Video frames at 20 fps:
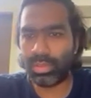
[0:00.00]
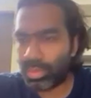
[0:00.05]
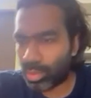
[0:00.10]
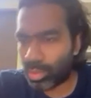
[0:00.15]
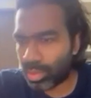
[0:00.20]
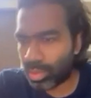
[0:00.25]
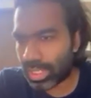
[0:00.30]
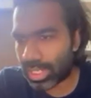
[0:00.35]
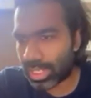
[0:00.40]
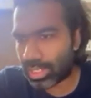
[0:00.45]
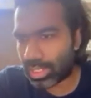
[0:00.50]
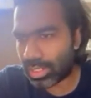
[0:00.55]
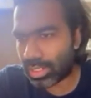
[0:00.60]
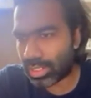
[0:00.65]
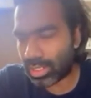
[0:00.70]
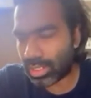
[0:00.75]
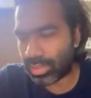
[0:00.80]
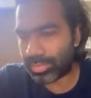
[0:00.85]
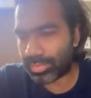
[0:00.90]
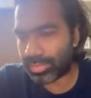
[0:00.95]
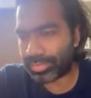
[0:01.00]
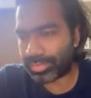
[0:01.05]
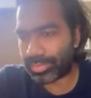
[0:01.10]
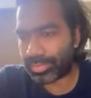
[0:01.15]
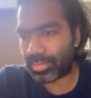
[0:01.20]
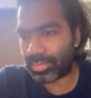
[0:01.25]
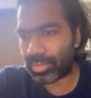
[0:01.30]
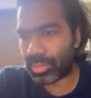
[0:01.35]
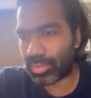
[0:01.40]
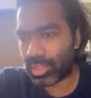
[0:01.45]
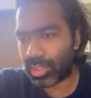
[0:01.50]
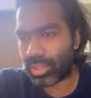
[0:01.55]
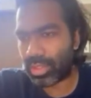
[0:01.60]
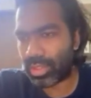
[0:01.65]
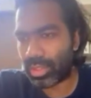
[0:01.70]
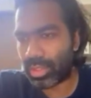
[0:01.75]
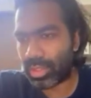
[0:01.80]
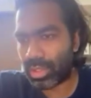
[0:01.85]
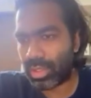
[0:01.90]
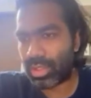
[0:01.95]
Post ATT, yeah.
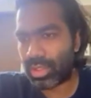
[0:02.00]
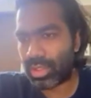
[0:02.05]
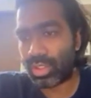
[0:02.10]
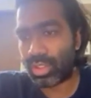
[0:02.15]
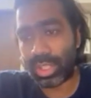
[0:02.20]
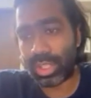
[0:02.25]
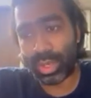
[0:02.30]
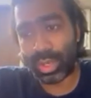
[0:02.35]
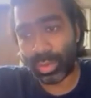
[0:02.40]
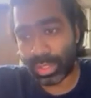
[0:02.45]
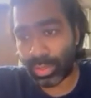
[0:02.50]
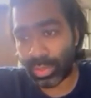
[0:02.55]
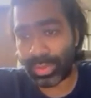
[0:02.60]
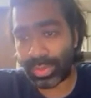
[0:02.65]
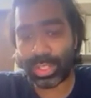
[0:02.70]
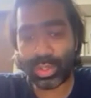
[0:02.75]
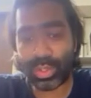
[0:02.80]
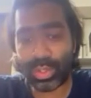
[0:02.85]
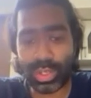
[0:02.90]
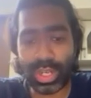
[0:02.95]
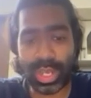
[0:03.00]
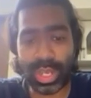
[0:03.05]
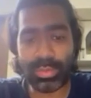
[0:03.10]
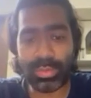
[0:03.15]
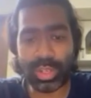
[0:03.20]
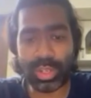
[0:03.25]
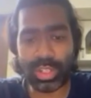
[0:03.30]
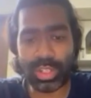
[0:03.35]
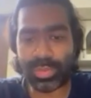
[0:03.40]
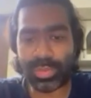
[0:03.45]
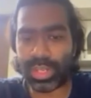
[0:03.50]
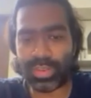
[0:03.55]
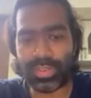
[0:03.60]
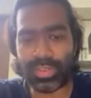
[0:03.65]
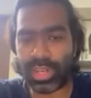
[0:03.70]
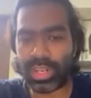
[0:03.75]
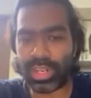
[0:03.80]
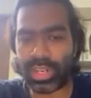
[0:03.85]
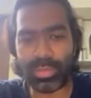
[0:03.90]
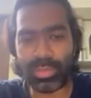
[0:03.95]
So there was a question on type 2 respiratory
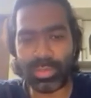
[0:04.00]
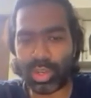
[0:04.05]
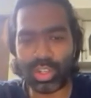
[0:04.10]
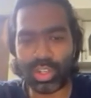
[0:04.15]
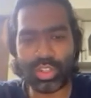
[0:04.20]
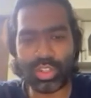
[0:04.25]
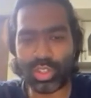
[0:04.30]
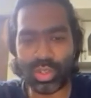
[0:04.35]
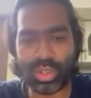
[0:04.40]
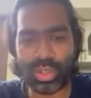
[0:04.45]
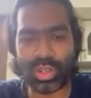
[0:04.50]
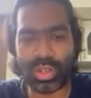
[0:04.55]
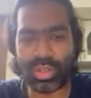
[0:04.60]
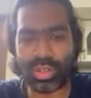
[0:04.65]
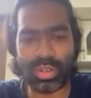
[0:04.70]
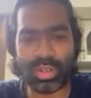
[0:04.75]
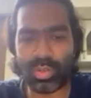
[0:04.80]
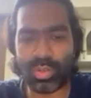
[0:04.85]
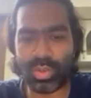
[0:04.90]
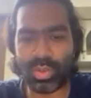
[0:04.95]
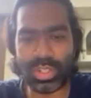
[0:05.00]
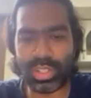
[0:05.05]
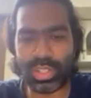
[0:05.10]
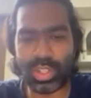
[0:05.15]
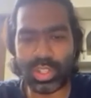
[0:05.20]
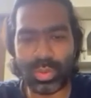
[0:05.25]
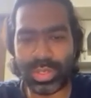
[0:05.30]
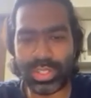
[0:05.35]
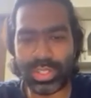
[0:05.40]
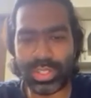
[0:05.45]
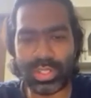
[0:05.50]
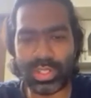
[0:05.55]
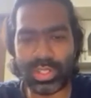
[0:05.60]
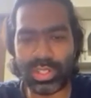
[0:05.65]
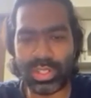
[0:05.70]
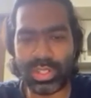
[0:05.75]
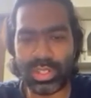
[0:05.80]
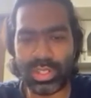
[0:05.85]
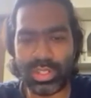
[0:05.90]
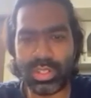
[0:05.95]
failure. I'm not sure what is that
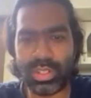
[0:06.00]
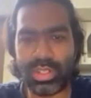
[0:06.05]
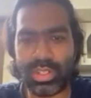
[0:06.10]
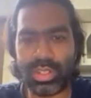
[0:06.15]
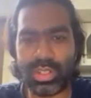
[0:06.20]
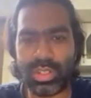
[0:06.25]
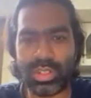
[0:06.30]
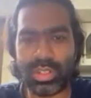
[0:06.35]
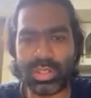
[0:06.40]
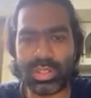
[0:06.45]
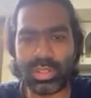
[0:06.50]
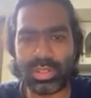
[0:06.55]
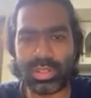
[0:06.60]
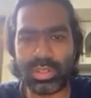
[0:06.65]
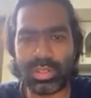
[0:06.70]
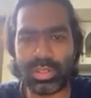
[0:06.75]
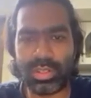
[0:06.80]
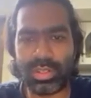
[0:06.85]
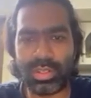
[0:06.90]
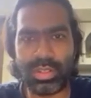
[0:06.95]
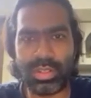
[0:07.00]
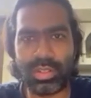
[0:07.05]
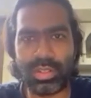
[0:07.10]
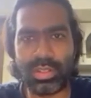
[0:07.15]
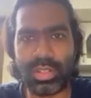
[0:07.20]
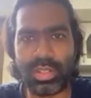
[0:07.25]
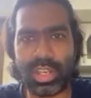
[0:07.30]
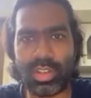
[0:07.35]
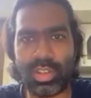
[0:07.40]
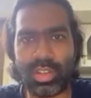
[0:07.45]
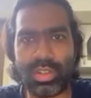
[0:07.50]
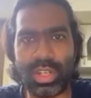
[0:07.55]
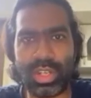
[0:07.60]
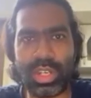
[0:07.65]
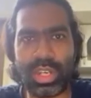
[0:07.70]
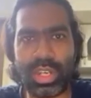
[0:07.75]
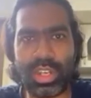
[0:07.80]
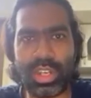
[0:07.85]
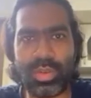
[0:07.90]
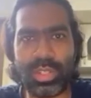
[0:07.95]
question. So I couldn't get
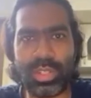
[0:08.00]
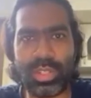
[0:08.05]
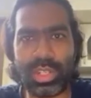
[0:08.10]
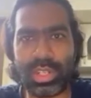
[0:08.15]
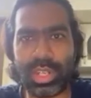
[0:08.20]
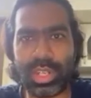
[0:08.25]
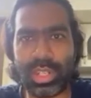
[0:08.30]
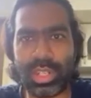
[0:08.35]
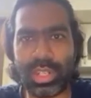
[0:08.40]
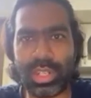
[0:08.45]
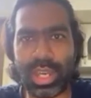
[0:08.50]
any question like